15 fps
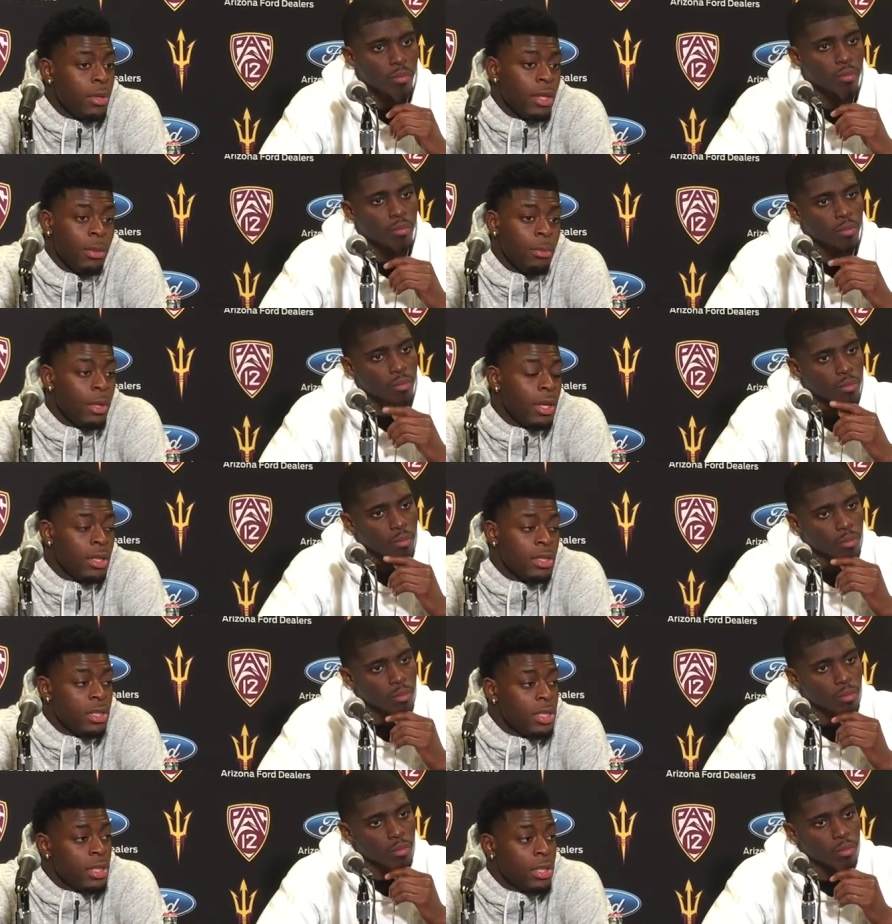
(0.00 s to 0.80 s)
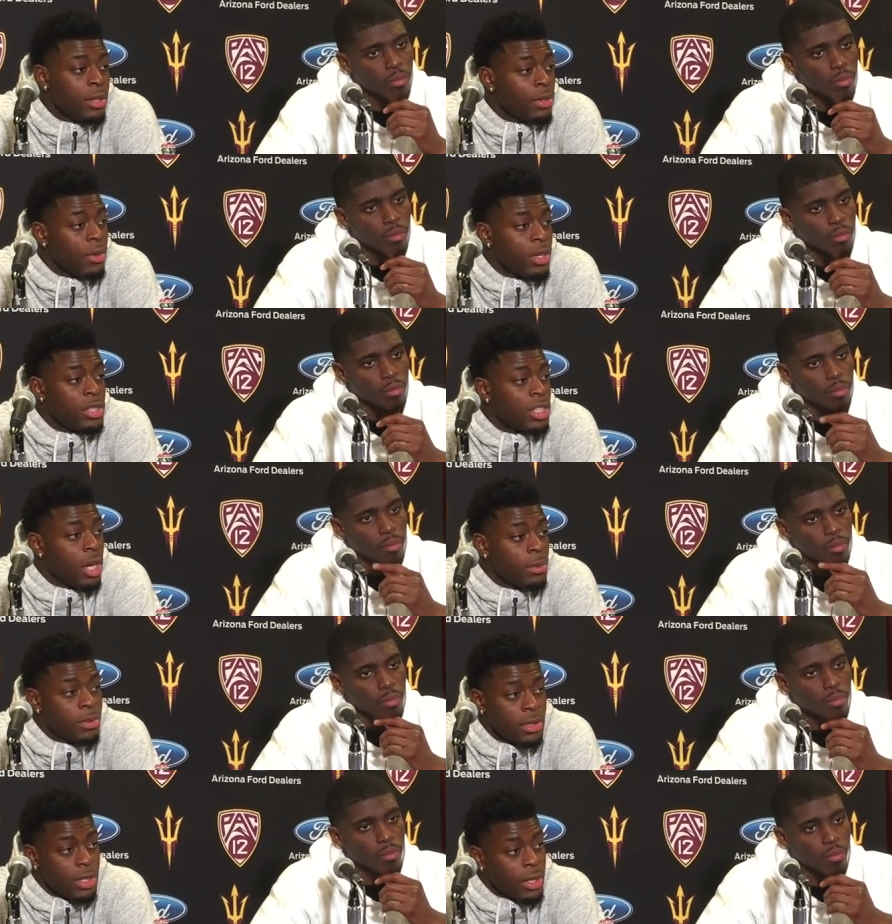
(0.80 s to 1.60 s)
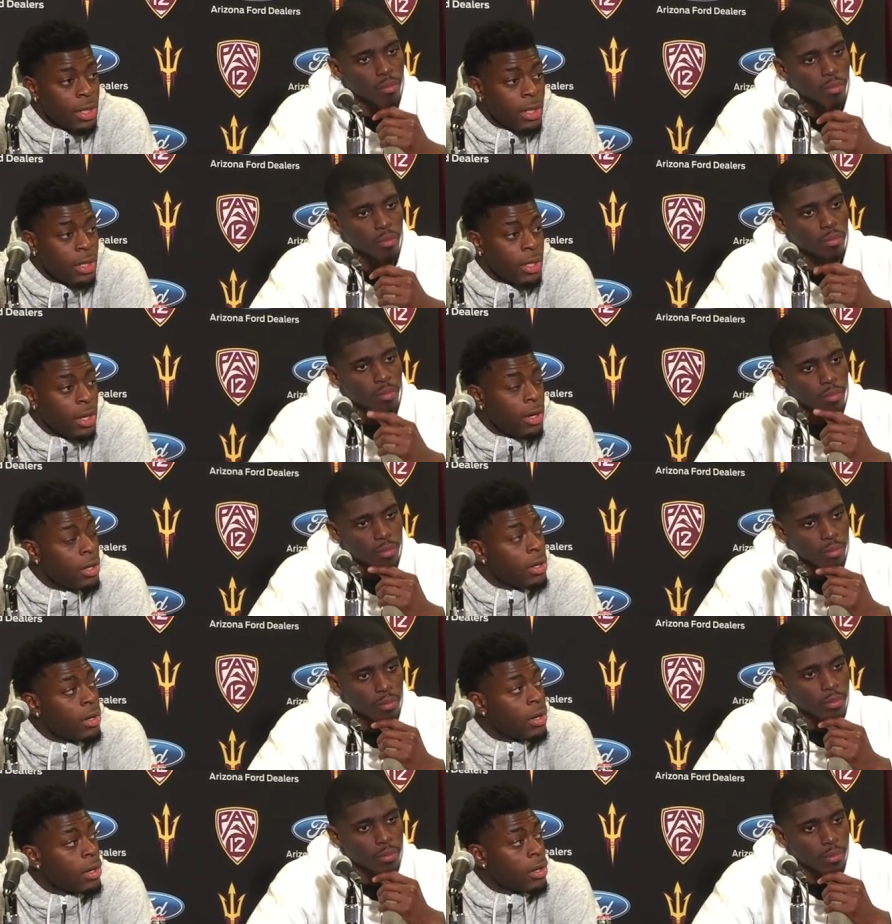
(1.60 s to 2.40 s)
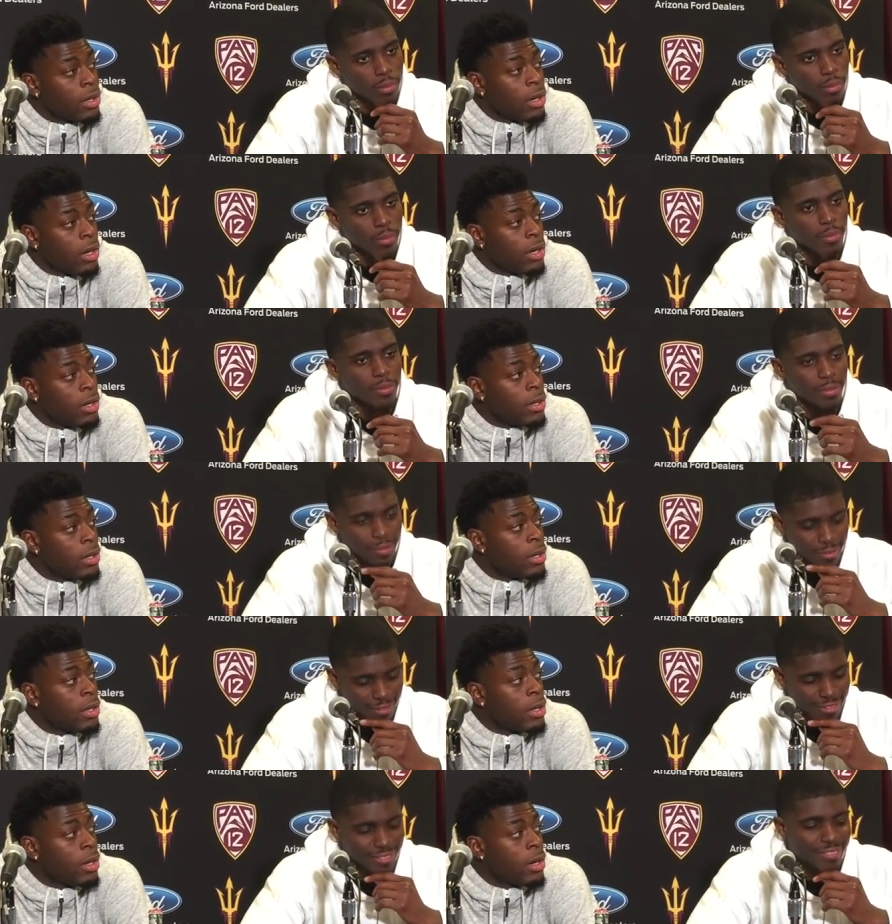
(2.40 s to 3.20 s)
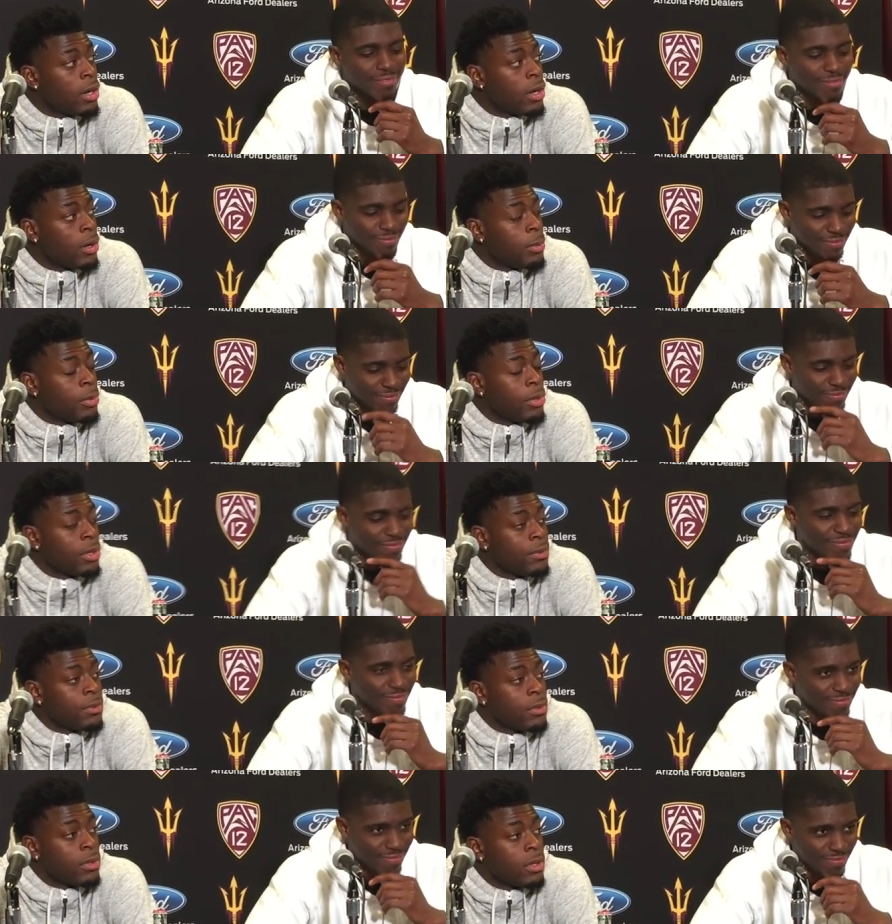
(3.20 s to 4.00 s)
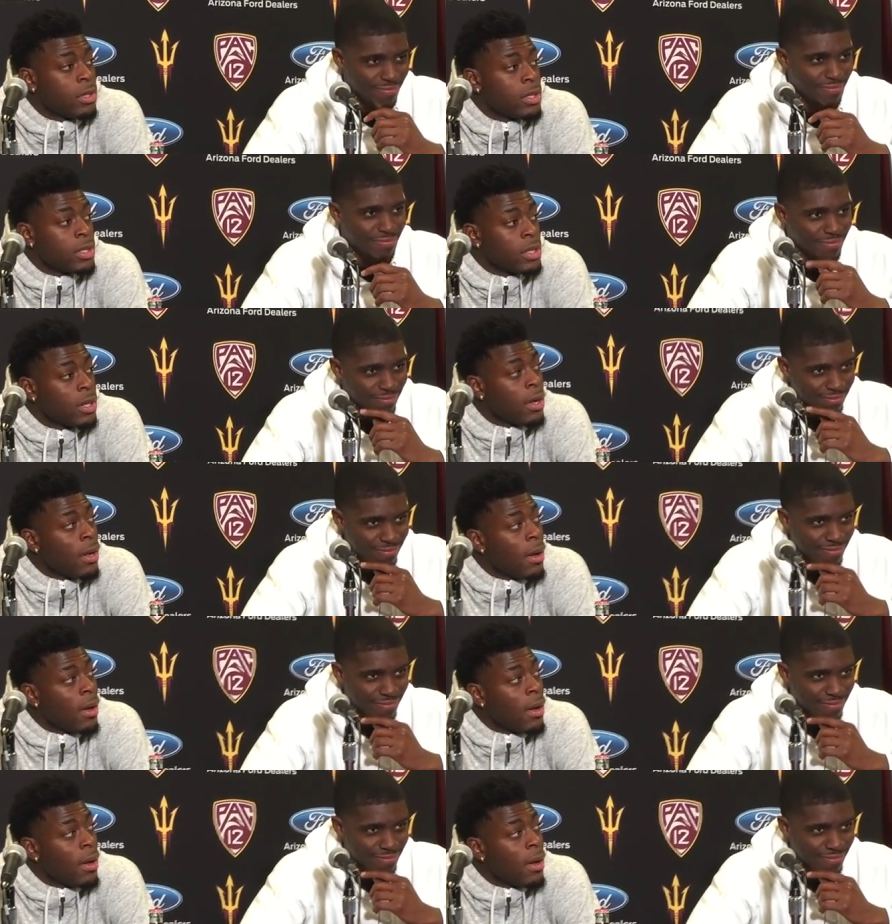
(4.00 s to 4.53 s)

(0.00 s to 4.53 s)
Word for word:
Speaker 1: me, me and Z did a great job today guarding our, uh, our opponent full court.